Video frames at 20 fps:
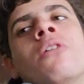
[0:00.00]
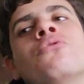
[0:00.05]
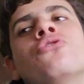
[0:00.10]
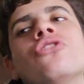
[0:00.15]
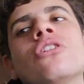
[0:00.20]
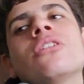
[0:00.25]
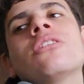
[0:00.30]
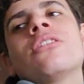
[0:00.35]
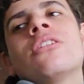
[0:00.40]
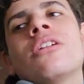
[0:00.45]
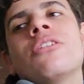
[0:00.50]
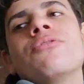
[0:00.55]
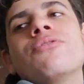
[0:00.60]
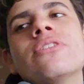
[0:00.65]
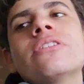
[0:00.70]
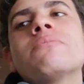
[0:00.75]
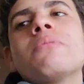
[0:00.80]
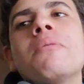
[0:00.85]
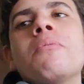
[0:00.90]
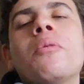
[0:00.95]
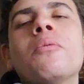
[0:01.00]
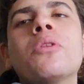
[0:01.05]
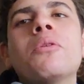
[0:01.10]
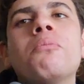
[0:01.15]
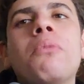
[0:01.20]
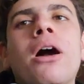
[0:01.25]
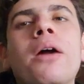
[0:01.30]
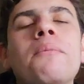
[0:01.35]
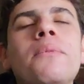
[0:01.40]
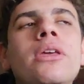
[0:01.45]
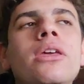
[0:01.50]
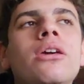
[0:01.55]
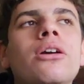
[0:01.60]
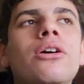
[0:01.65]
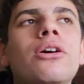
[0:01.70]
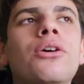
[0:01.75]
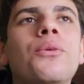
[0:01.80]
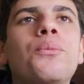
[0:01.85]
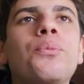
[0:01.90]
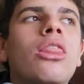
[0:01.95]
I'm trying to convince my mom to buy me
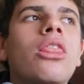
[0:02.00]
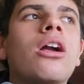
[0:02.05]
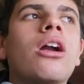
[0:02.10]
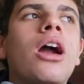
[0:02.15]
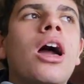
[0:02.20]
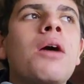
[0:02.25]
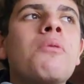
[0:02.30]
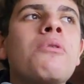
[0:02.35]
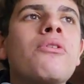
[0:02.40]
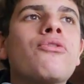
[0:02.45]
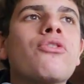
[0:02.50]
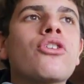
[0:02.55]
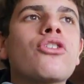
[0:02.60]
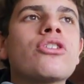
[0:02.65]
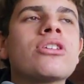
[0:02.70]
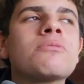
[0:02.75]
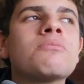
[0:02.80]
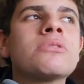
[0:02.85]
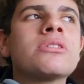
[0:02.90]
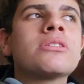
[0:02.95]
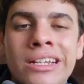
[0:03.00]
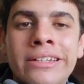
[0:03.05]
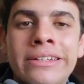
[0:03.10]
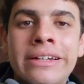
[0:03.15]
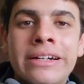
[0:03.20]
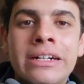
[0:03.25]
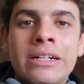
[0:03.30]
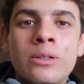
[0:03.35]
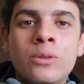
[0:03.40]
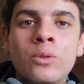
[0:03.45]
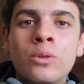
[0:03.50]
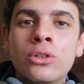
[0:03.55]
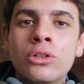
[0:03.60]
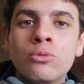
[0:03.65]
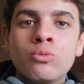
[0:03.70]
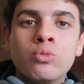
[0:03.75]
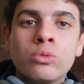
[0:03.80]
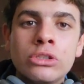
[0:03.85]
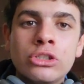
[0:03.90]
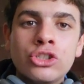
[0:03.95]
uh, the camera for Christmas. Now,
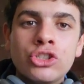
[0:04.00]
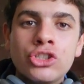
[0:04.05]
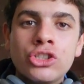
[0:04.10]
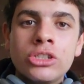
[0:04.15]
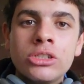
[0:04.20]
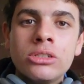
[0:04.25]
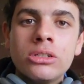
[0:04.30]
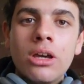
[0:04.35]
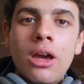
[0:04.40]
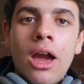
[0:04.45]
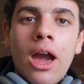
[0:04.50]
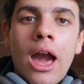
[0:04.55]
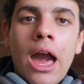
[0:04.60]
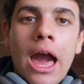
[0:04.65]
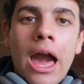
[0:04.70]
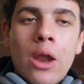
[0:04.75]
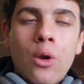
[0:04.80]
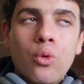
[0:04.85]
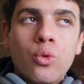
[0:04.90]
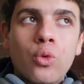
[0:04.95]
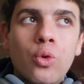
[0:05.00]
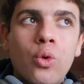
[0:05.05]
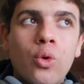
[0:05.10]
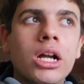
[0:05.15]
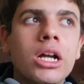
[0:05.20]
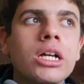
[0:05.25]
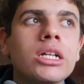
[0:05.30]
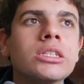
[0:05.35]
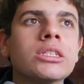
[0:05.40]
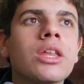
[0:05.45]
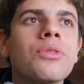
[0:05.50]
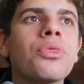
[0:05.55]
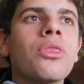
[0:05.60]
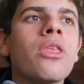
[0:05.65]
will she? I don't know. Because